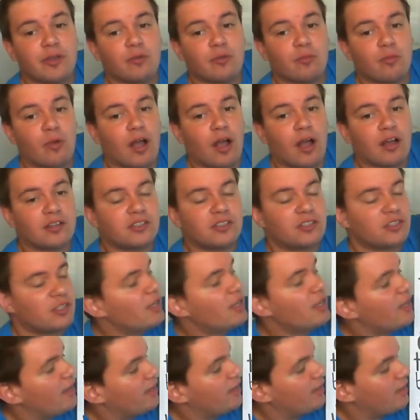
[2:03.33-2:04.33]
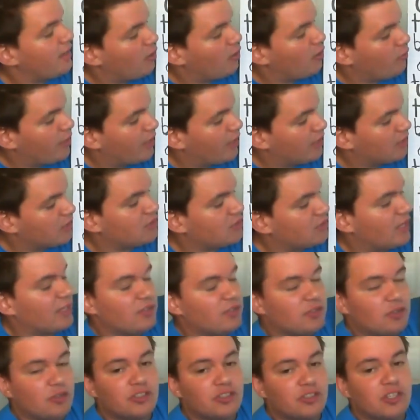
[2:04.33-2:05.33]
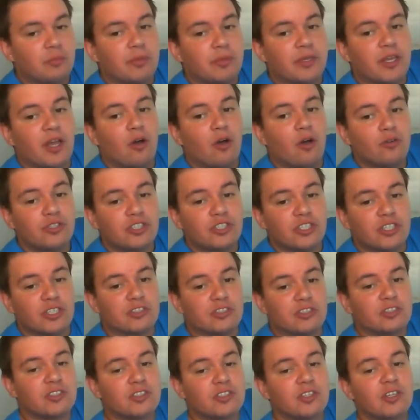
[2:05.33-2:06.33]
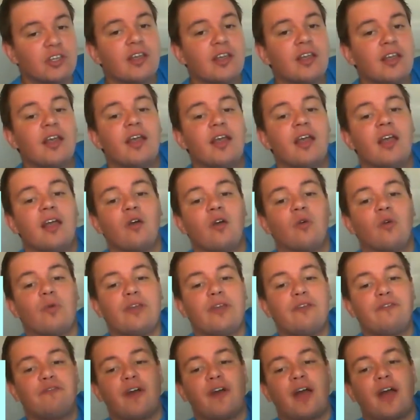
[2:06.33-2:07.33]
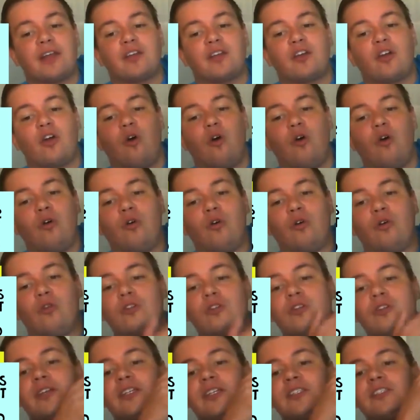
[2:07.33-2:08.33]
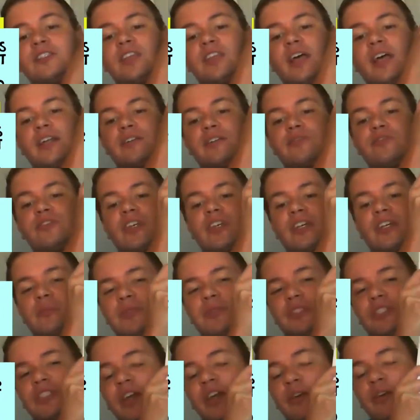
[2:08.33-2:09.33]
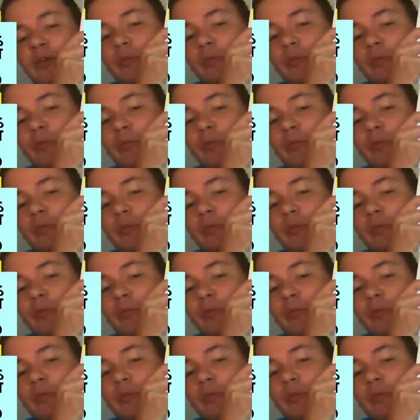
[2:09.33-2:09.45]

rocks in areas that used to be oceans, we find coal inside of sedimentary